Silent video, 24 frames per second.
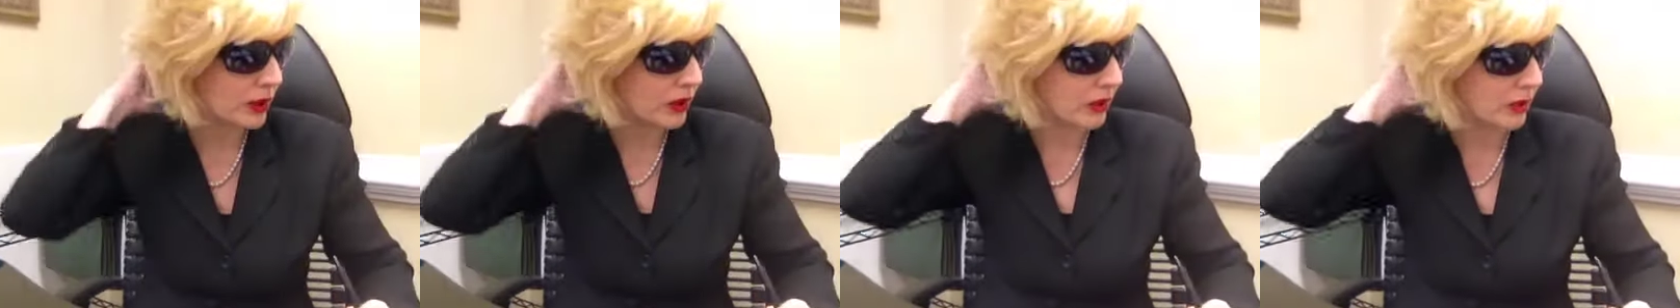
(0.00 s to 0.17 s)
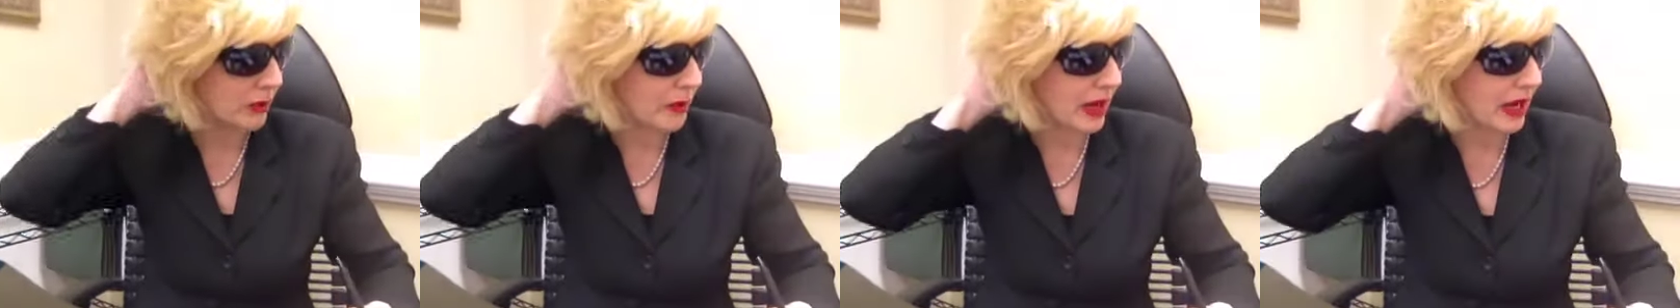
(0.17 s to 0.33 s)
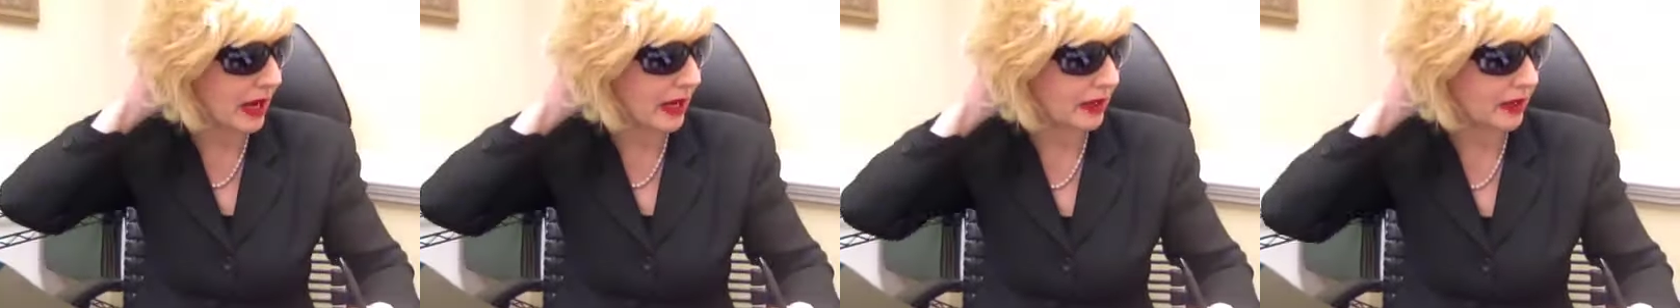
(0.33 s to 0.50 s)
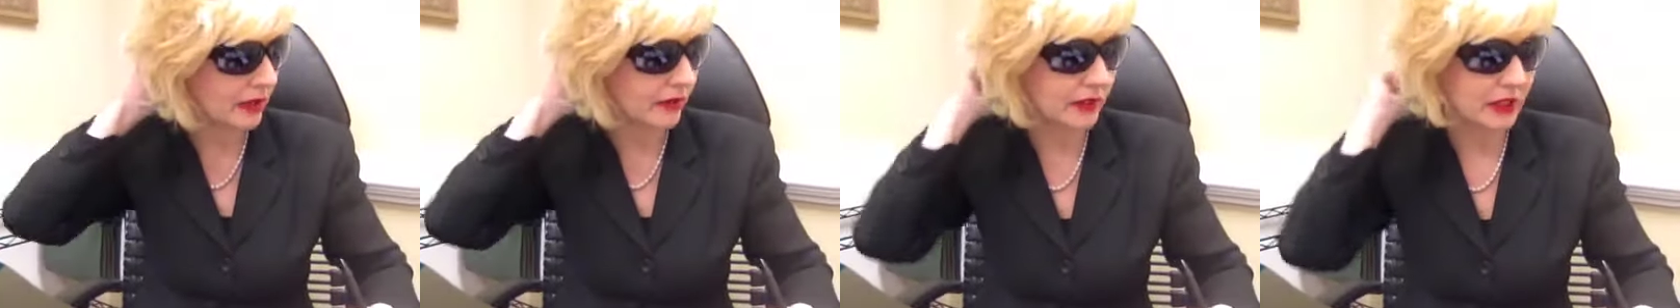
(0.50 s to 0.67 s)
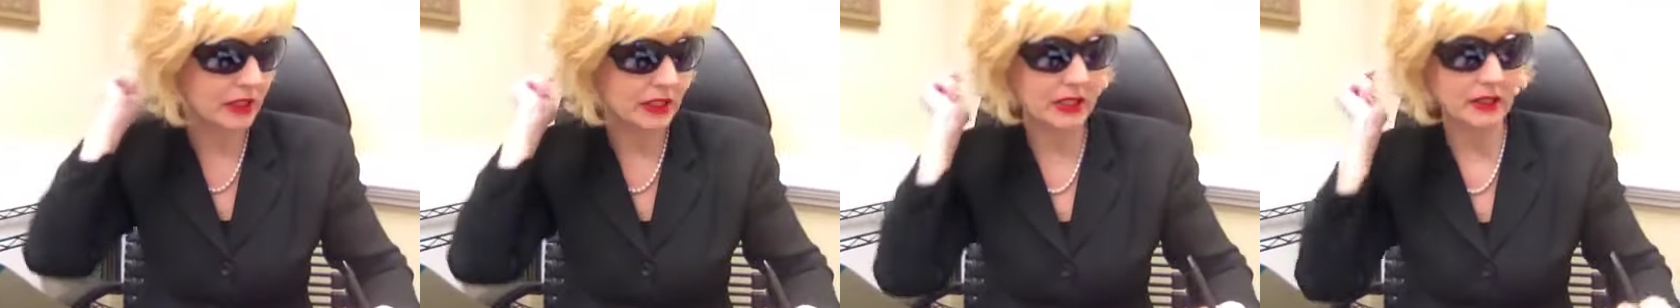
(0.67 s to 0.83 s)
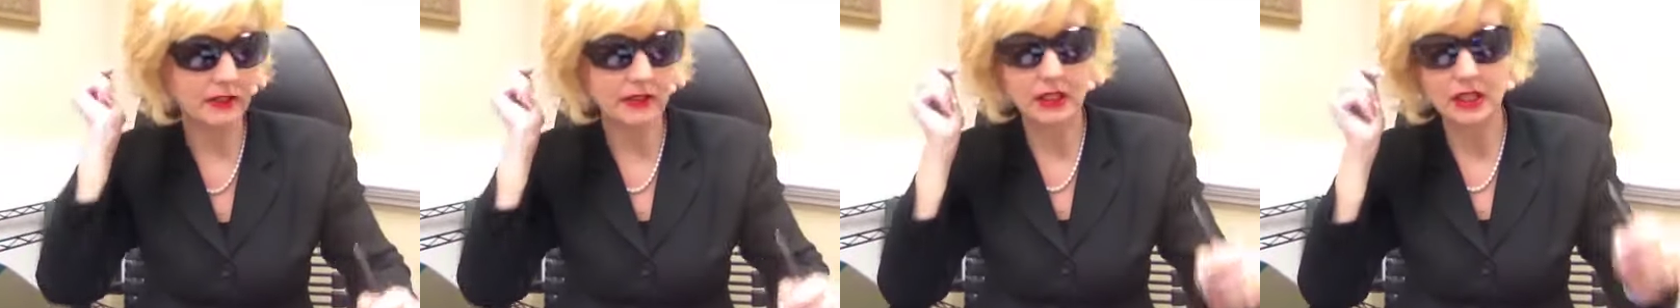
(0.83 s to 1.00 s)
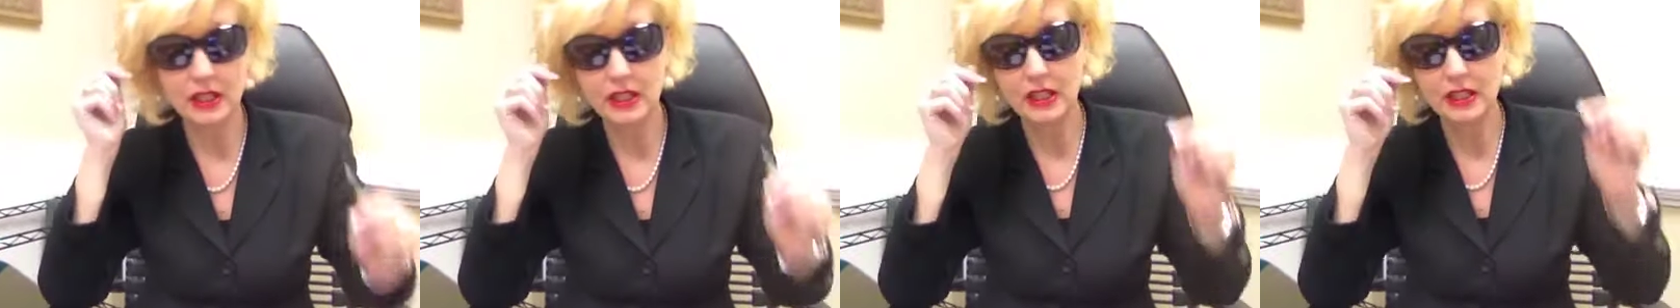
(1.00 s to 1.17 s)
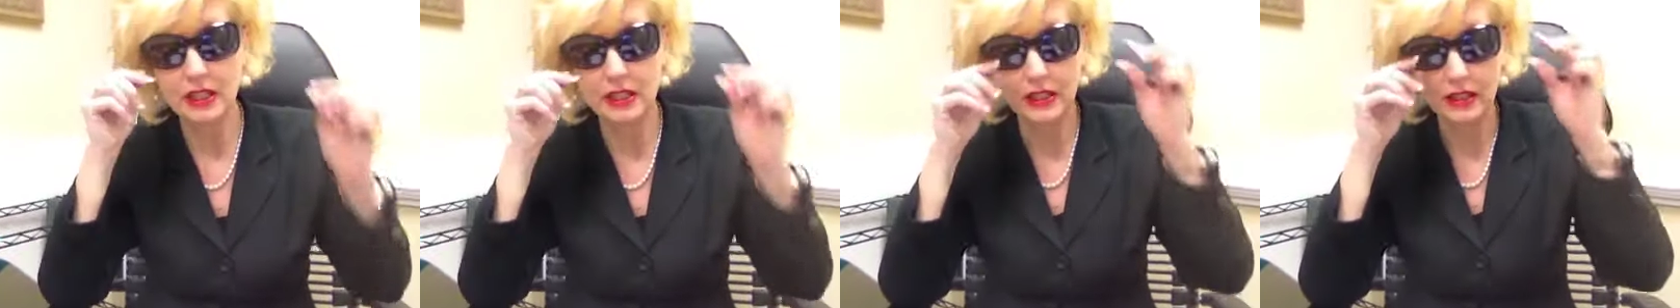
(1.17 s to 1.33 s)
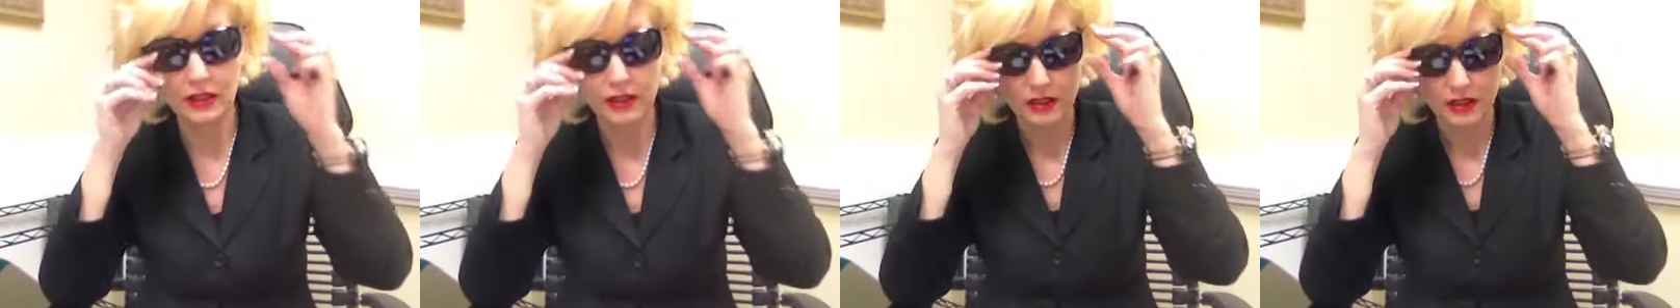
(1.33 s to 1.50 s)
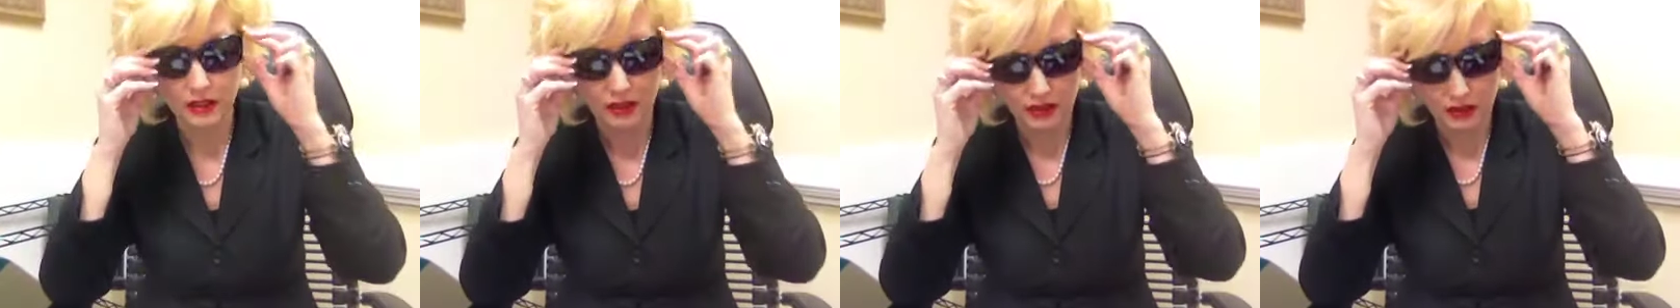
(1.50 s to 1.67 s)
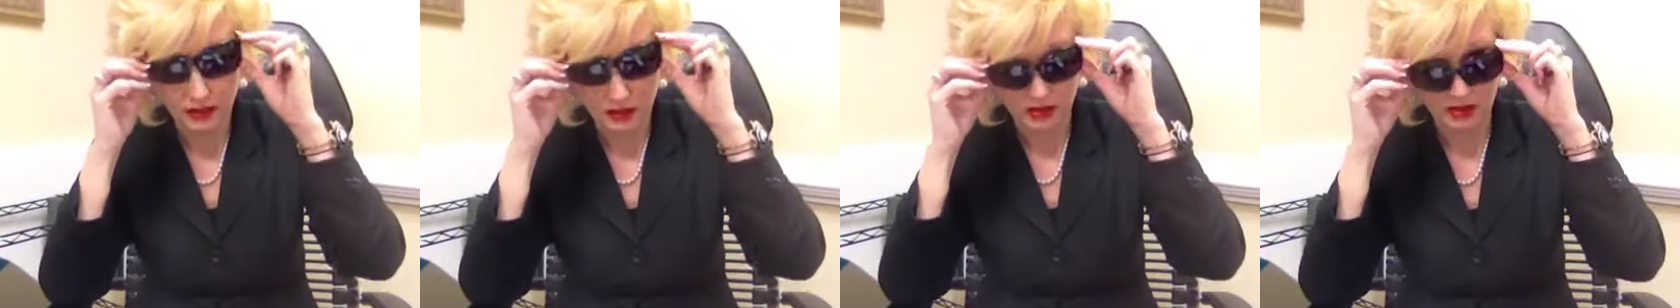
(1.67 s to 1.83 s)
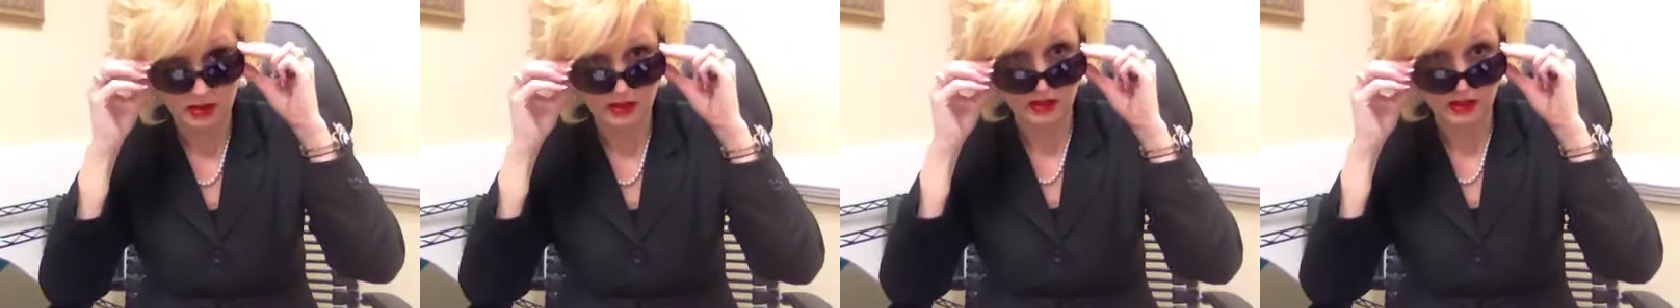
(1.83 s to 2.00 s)
to the back of the DVD,
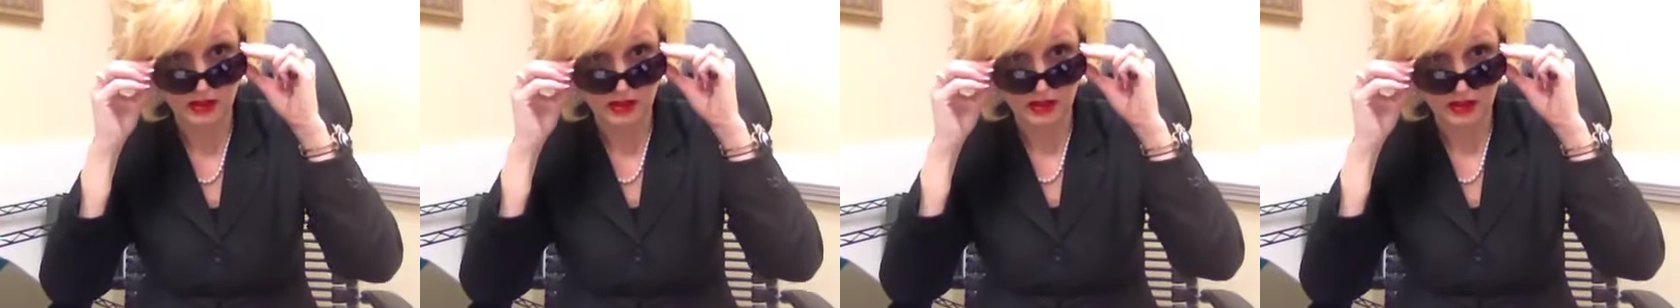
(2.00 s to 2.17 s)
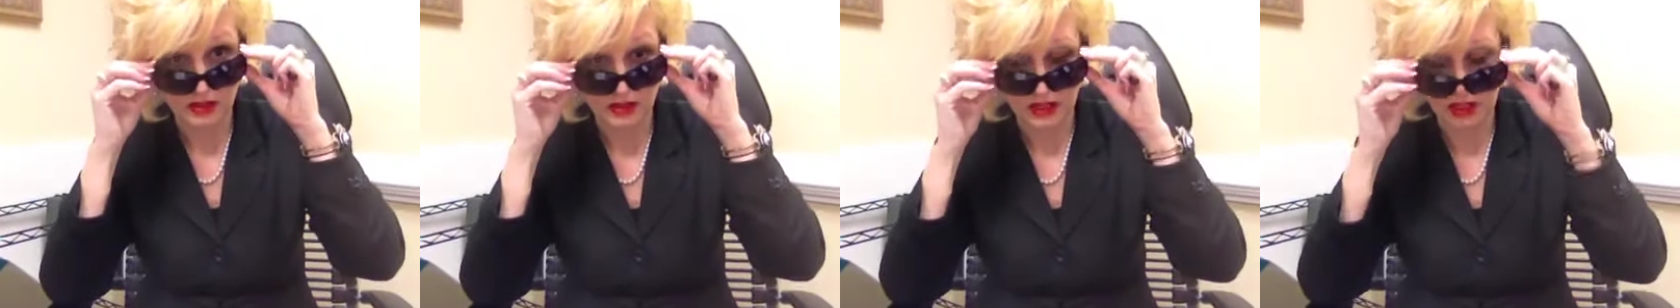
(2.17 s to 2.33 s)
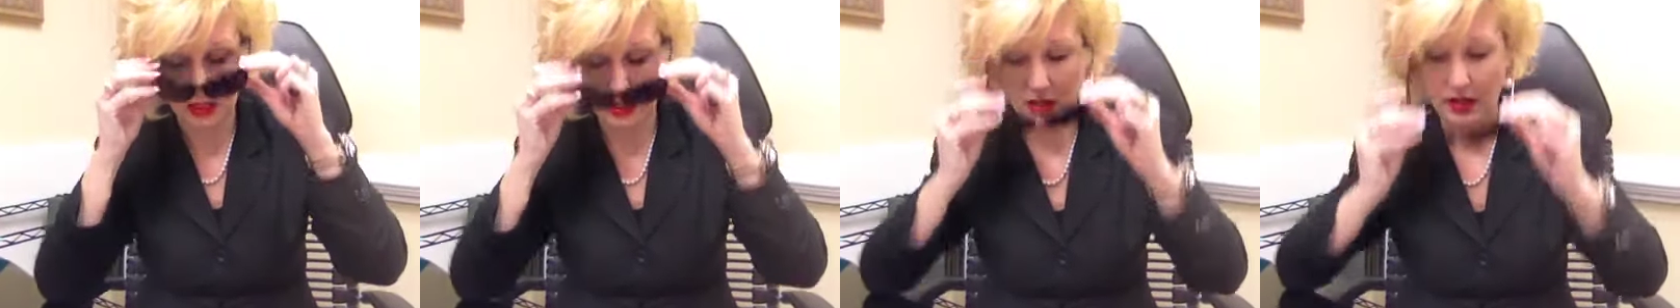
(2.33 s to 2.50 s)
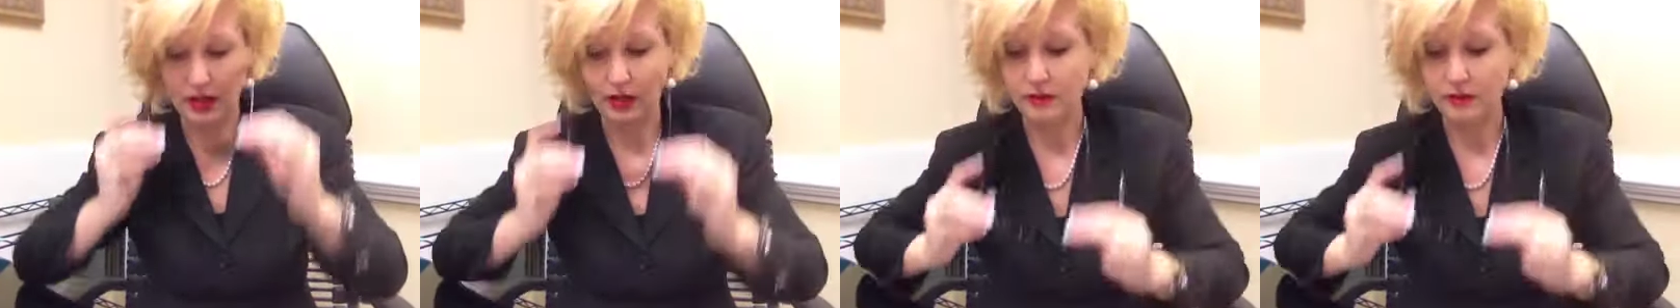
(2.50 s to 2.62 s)
and